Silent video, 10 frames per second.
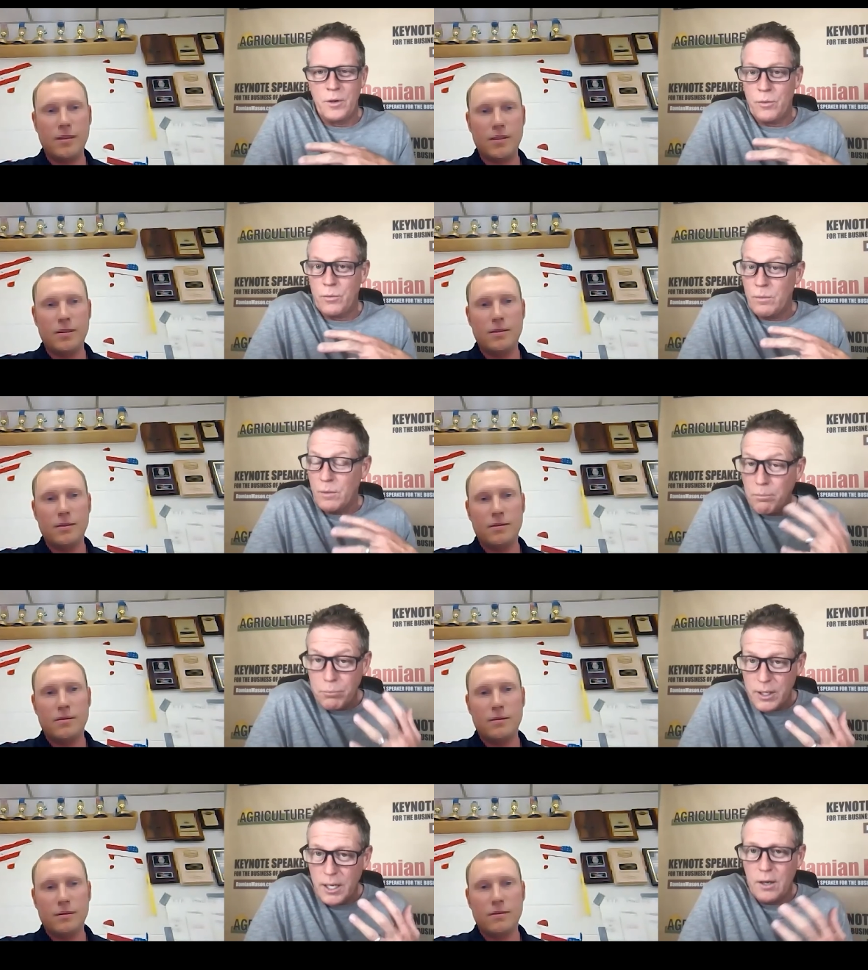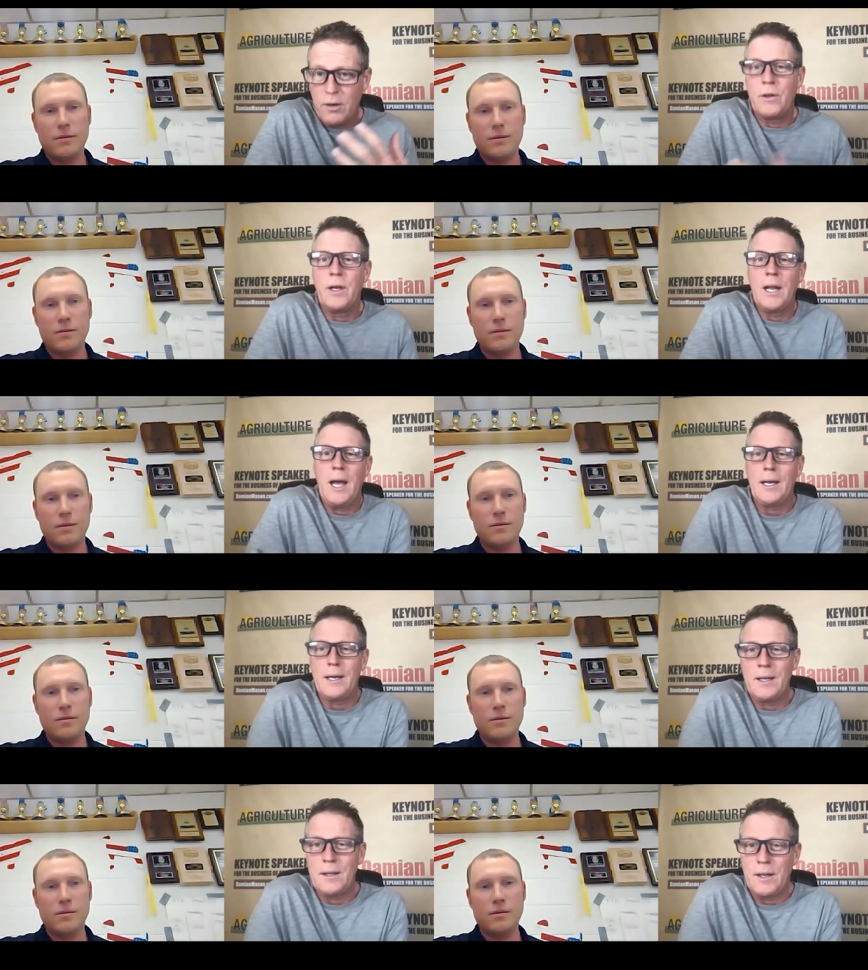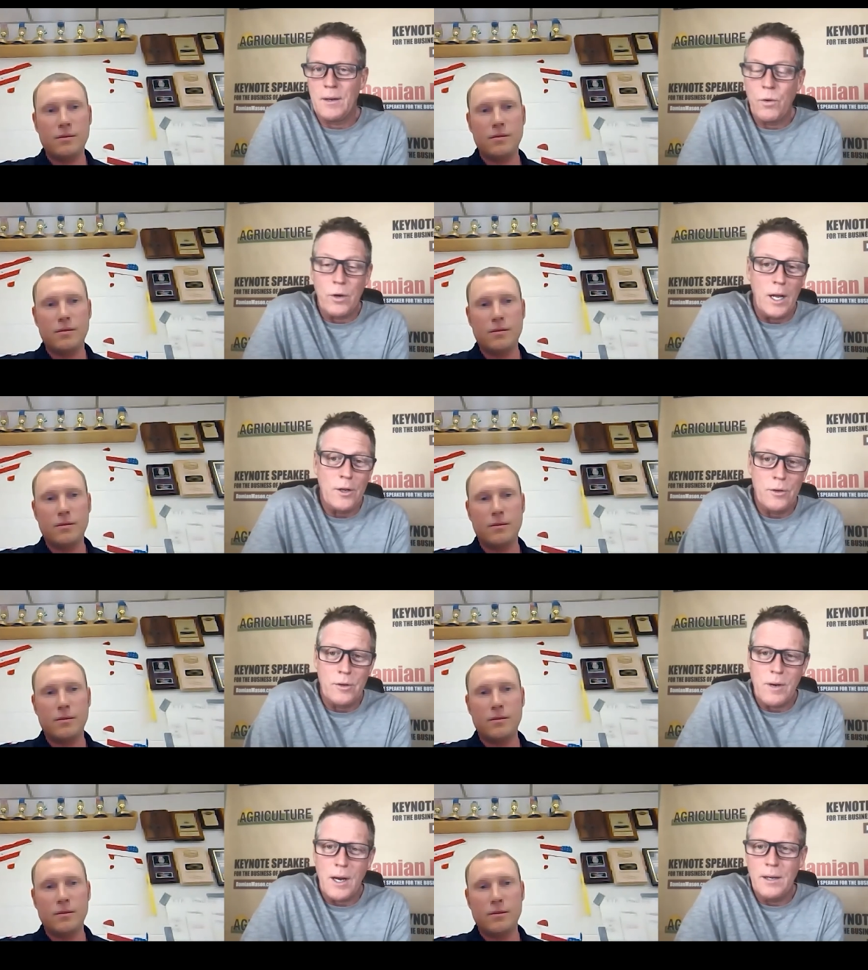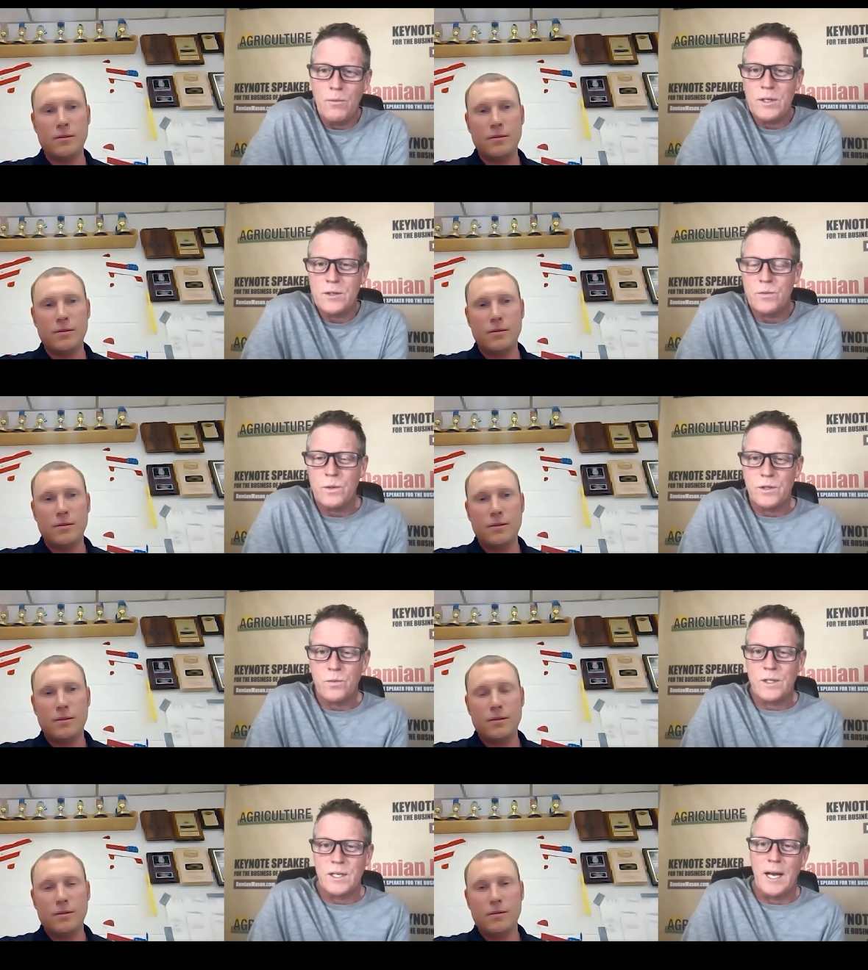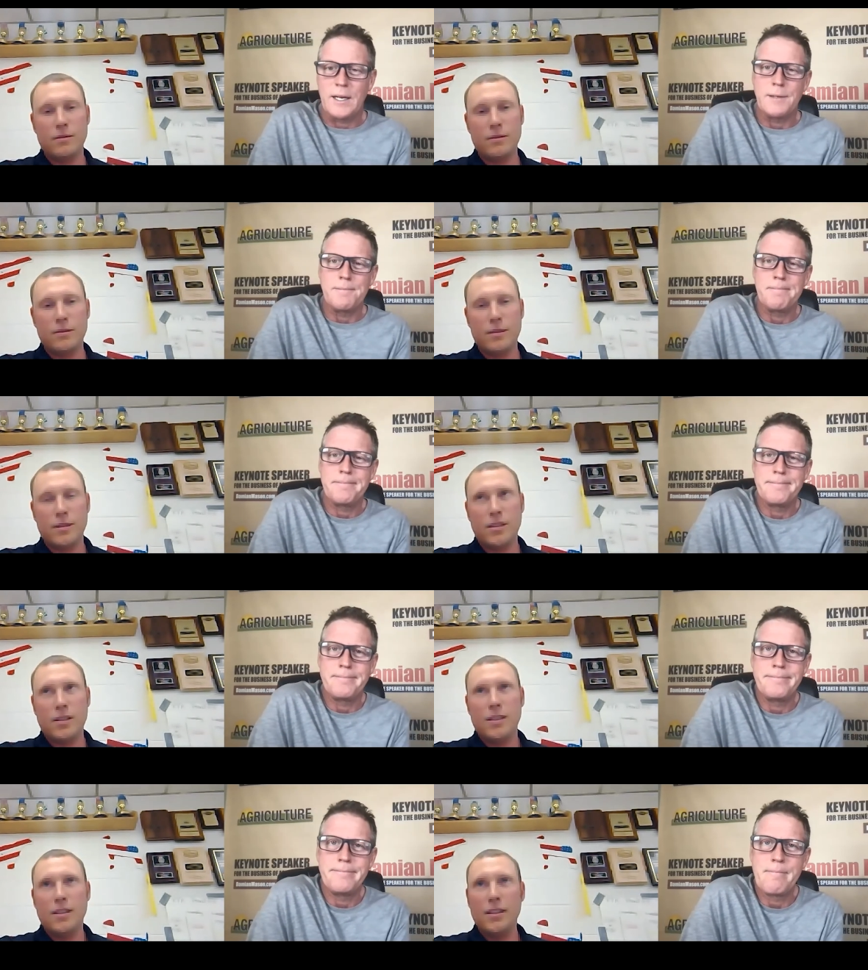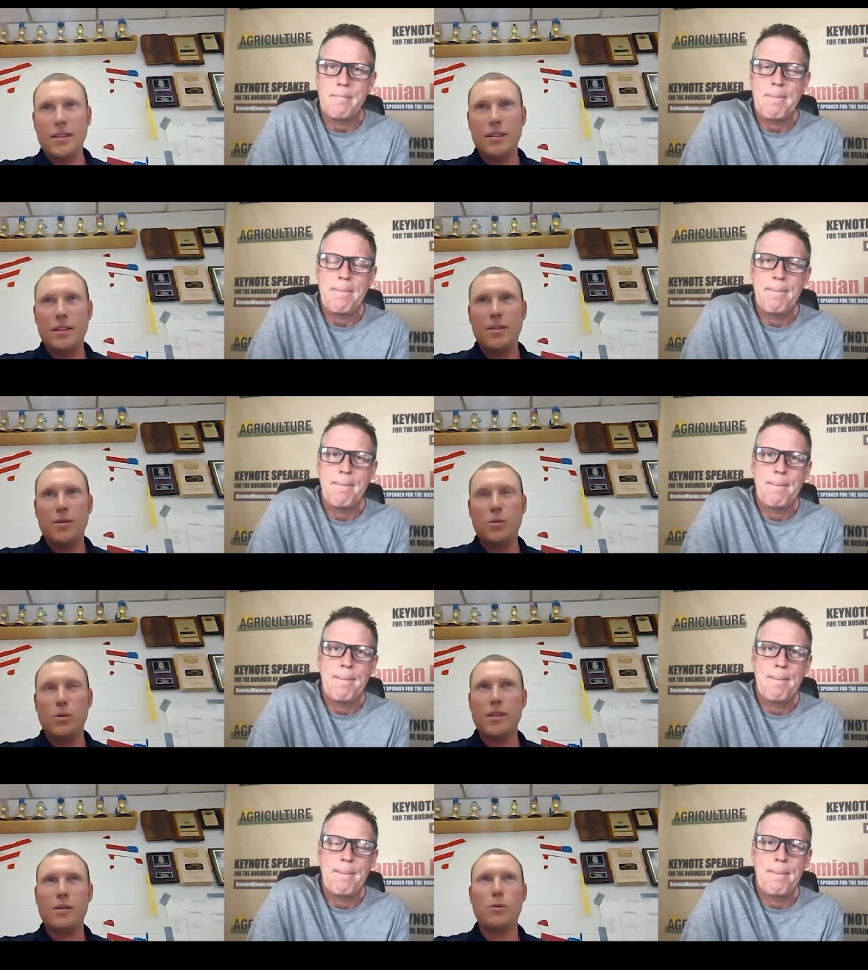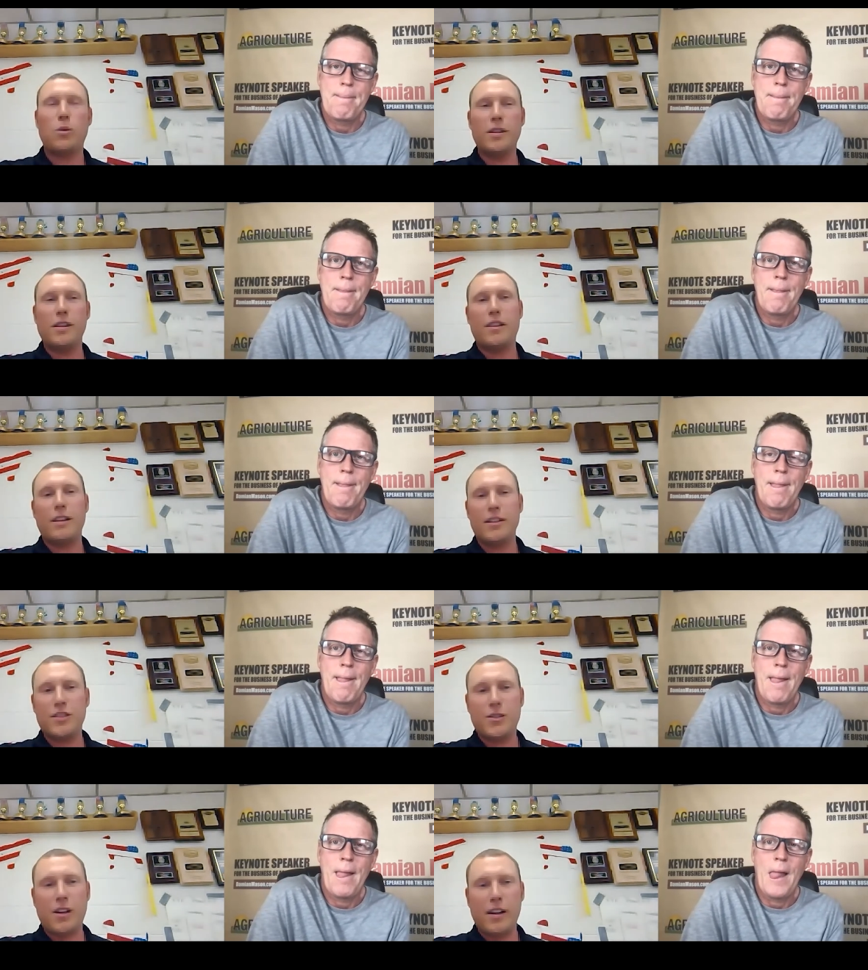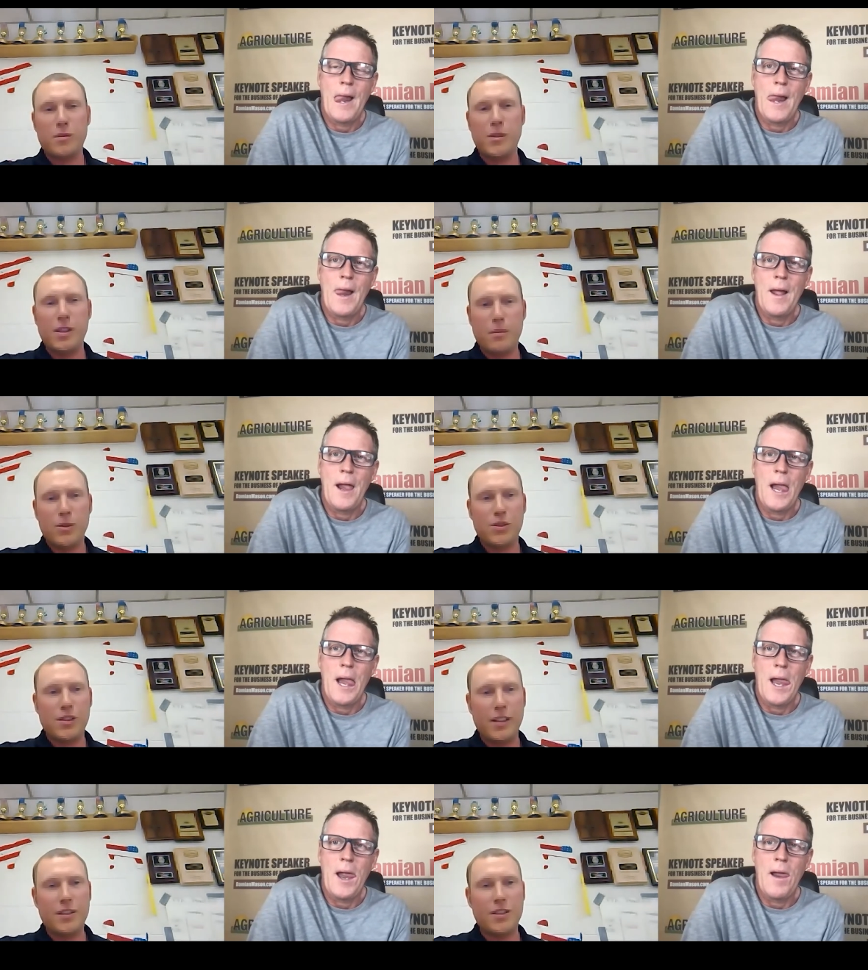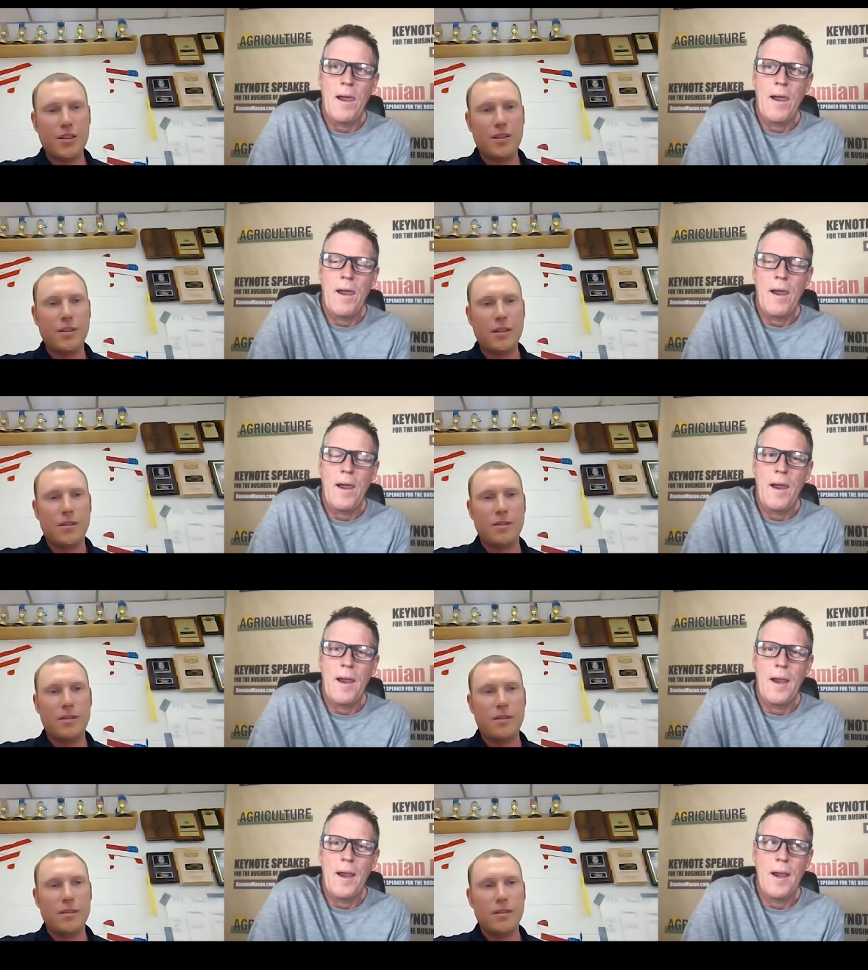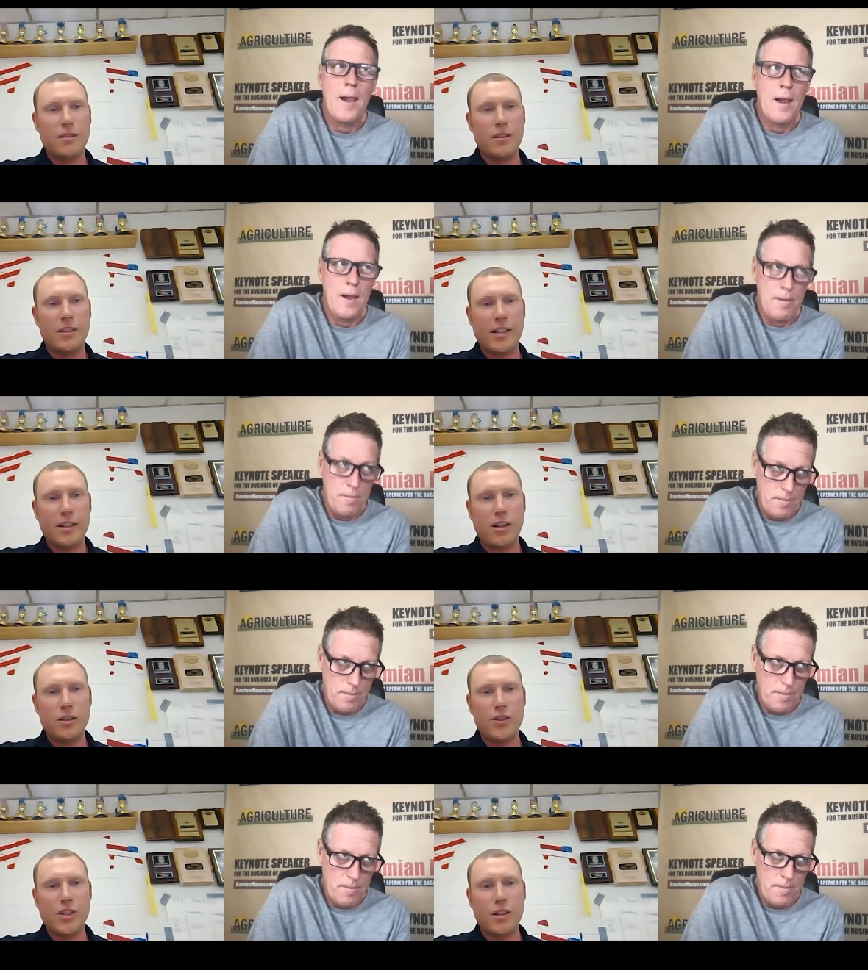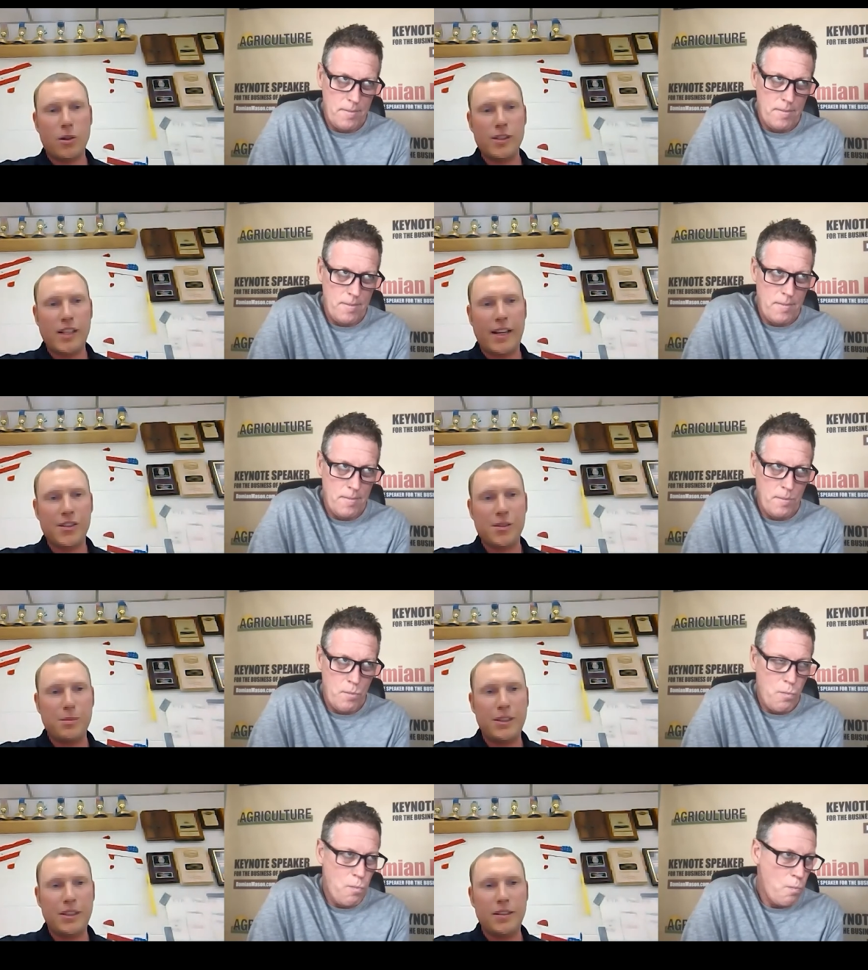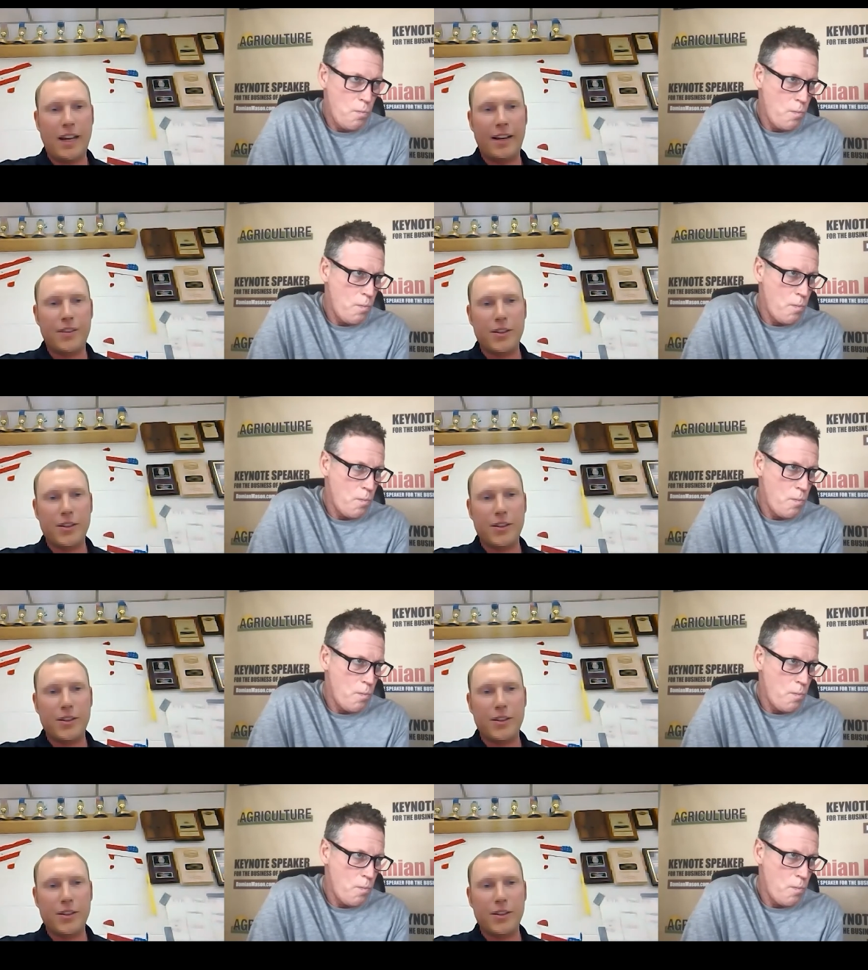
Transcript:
Speaker 1: their upbringing? Or are they lacking that we're not doing right? What's what's what's lacking?
Speaker 2: One one of the things that drives me the most nuts is the the technology that always has to be at